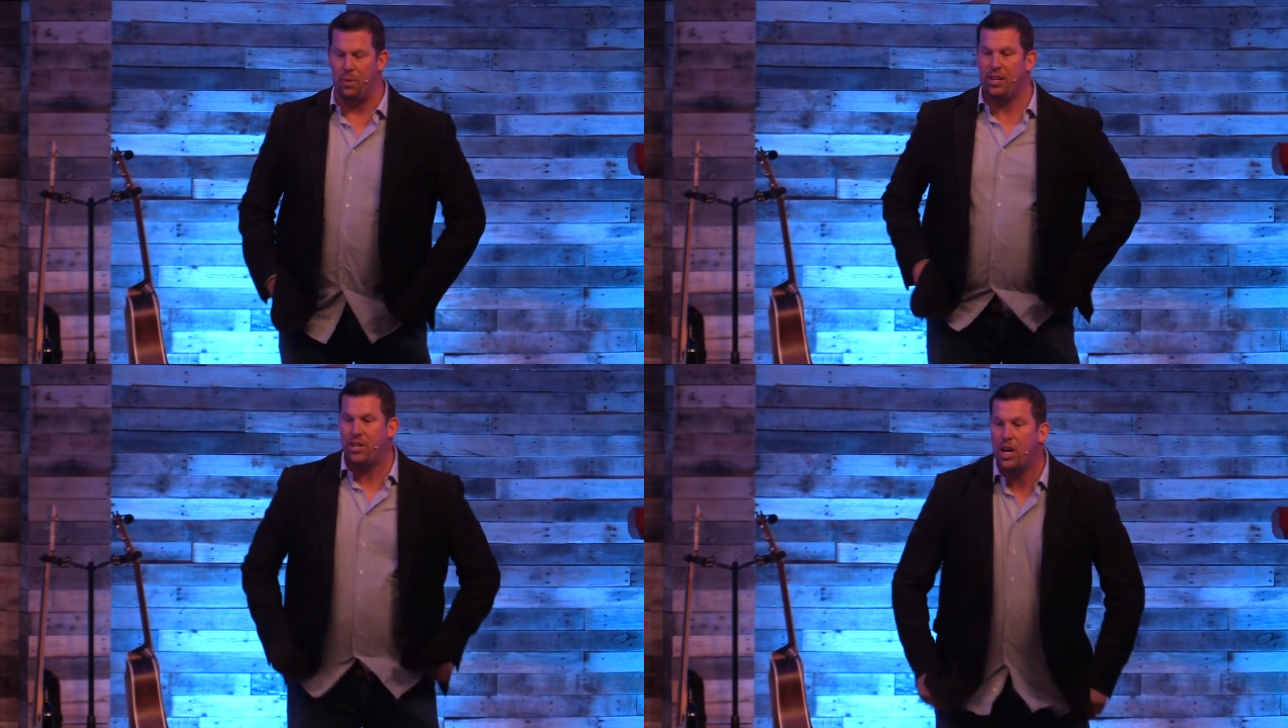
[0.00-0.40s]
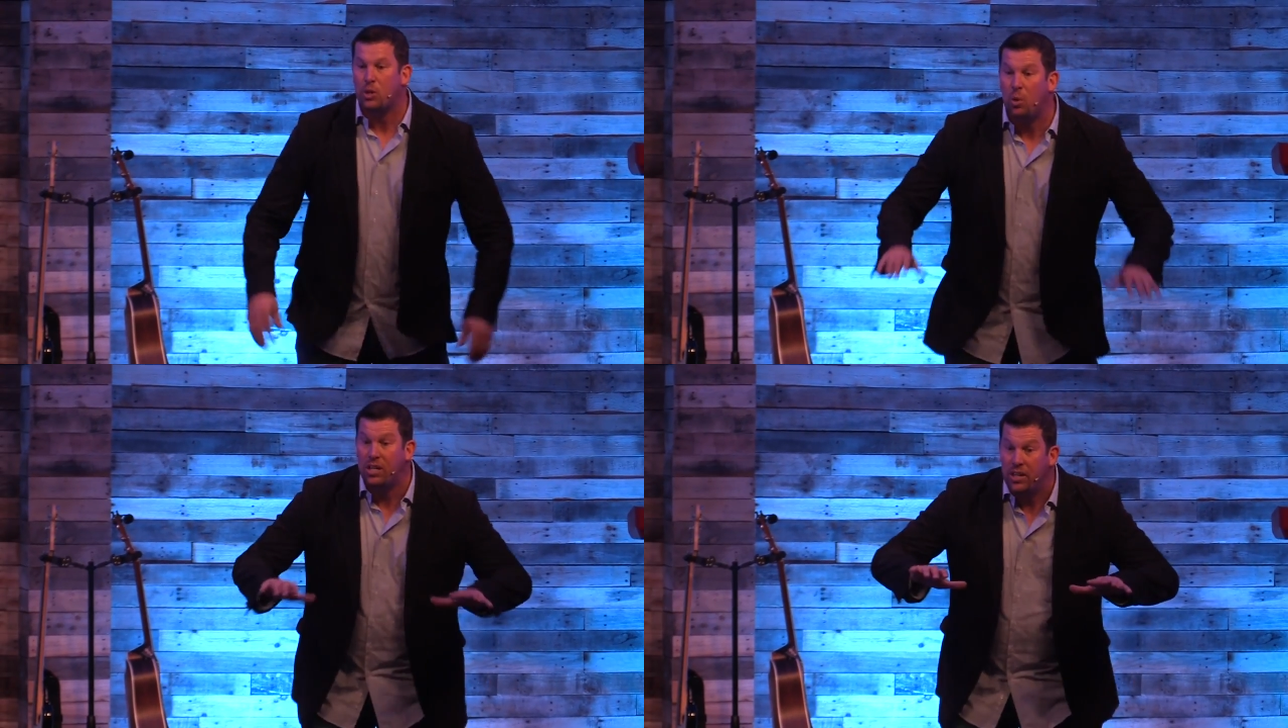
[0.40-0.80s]
Because
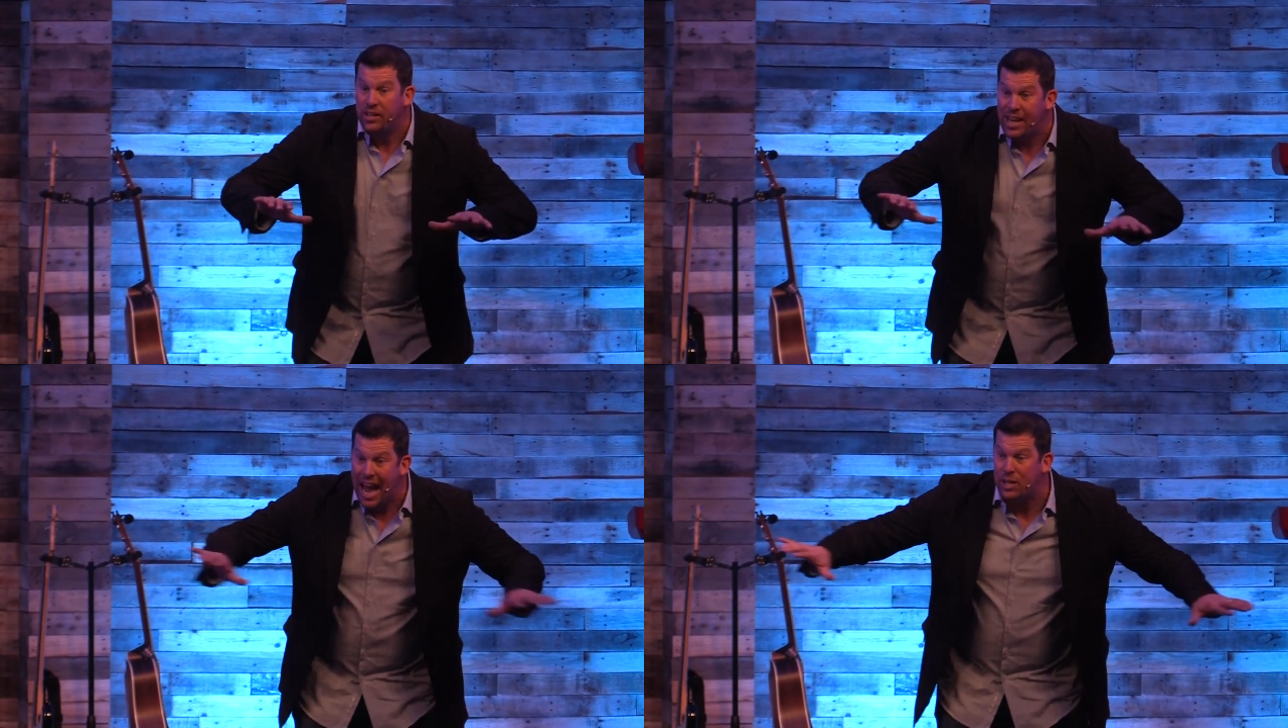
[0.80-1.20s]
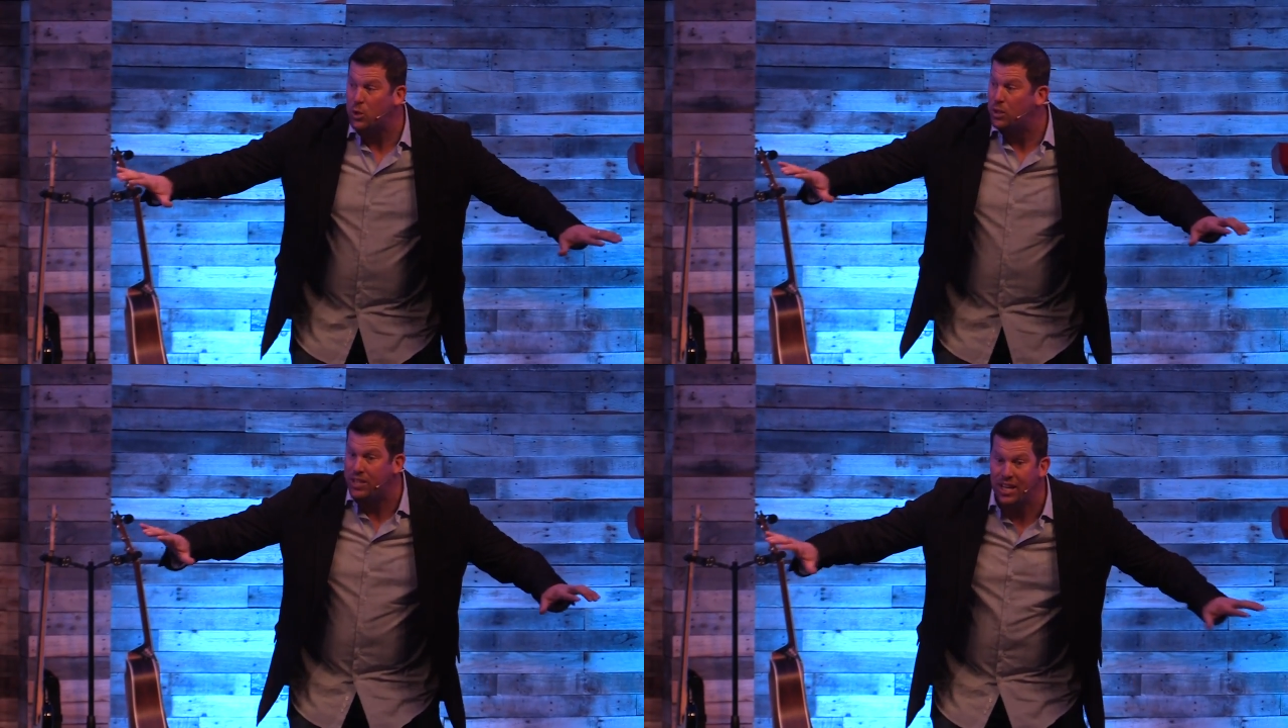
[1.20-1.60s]
here's what
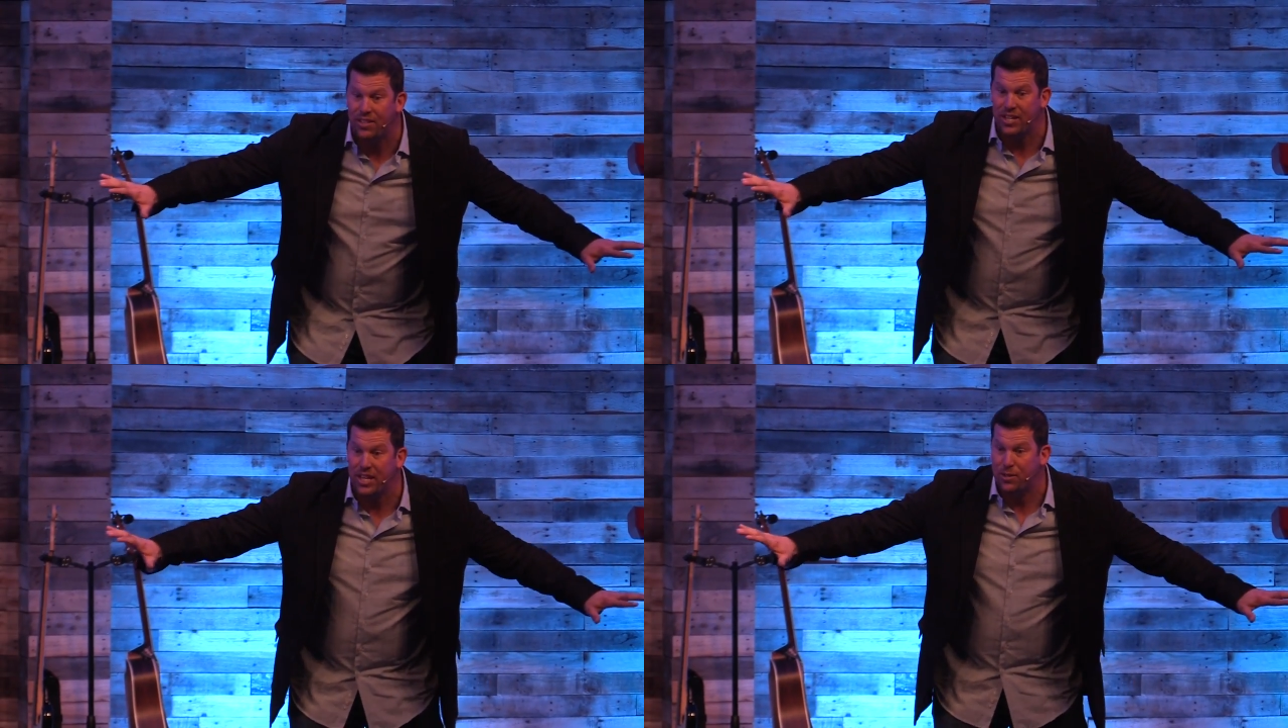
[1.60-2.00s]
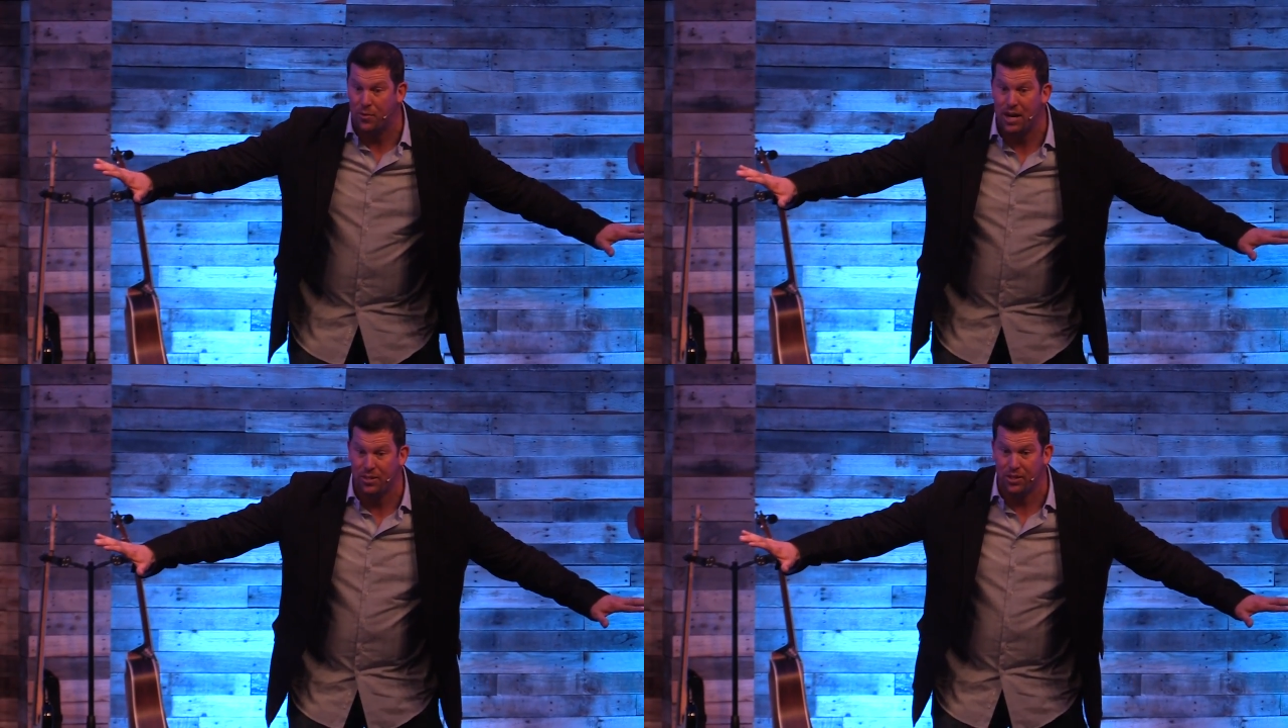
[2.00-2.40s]
natural tendency is
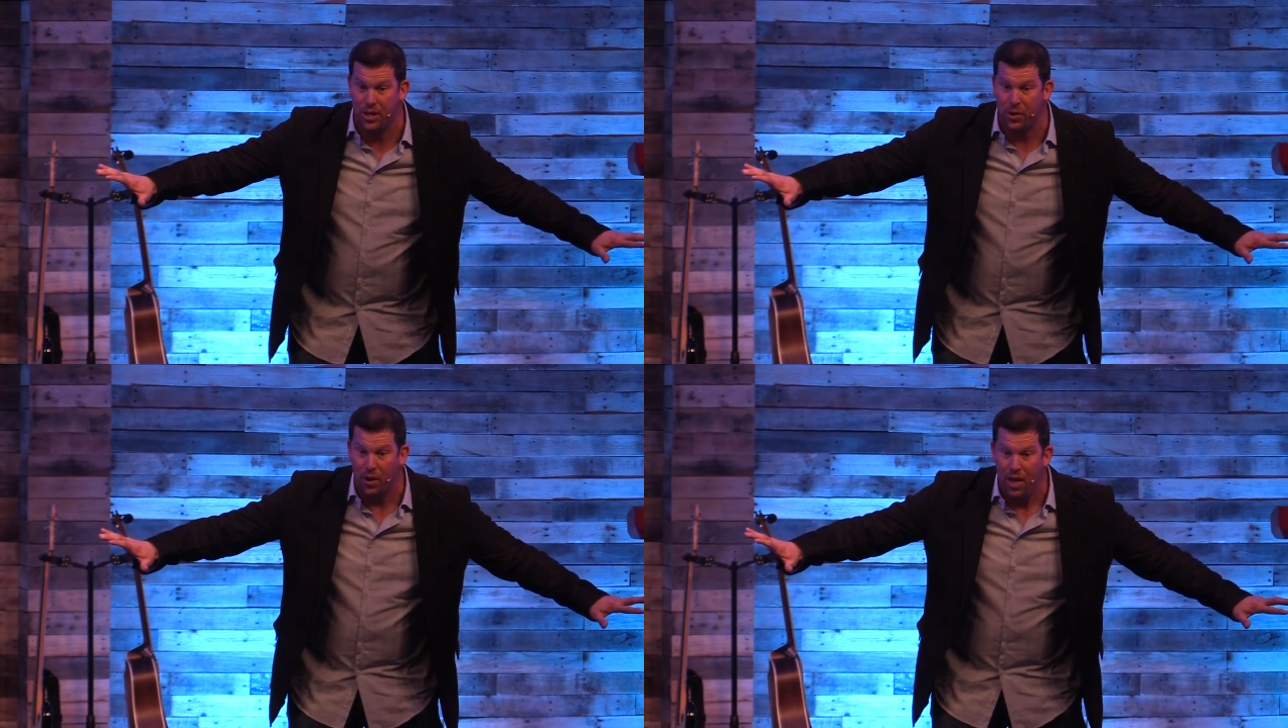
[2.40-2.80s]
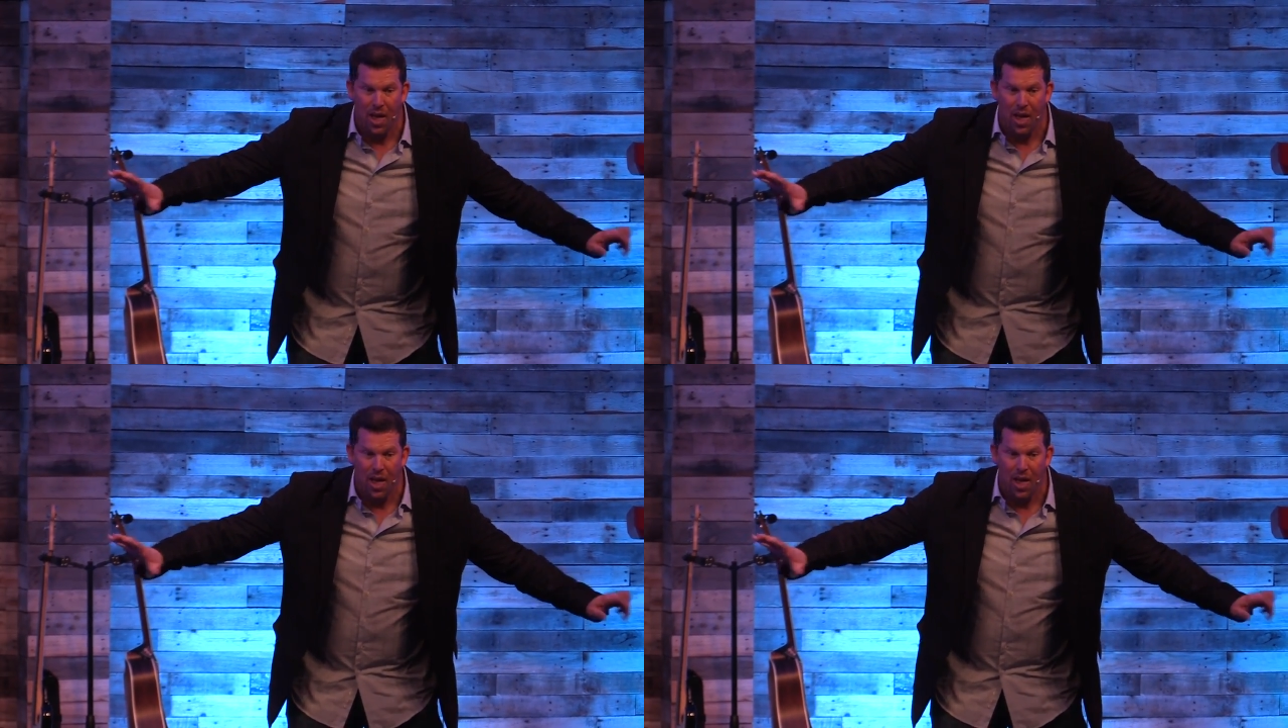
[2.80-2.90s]
for us to do.